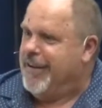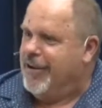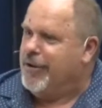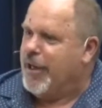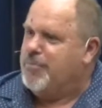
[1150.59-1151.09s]

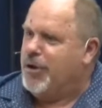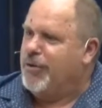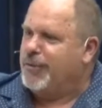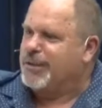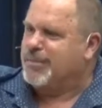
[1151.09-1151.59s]
And look at that
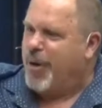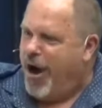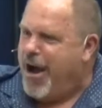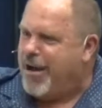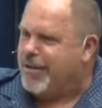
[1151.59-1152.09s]
beautiful
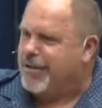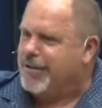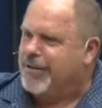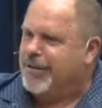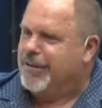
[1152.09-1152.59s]

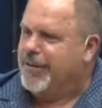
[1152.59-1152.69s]
smile.